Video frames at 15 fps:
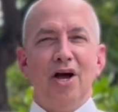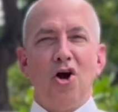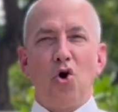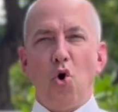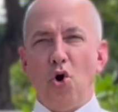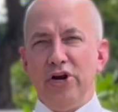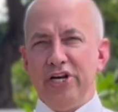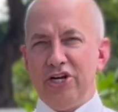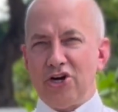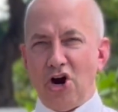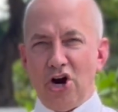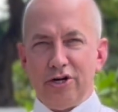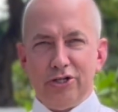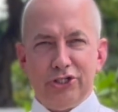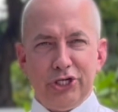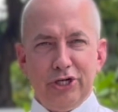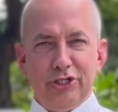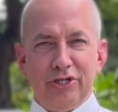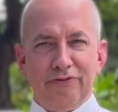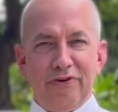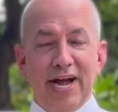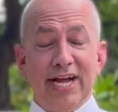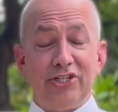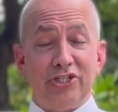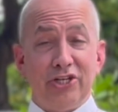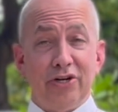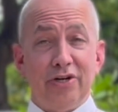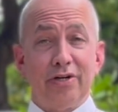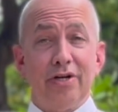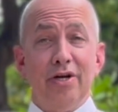According to Cardinal Joseph
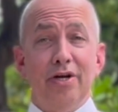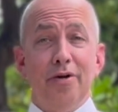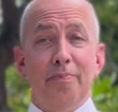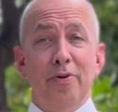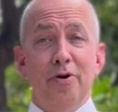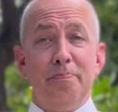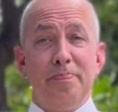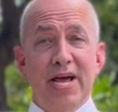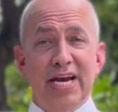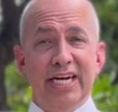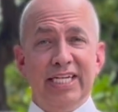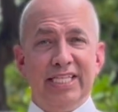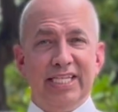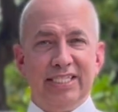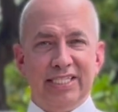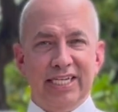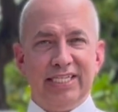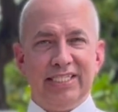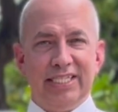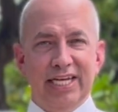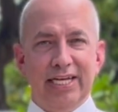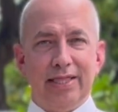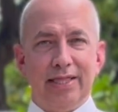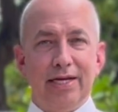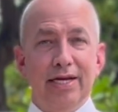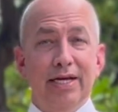Ratzinger, Pope Benedict XVI,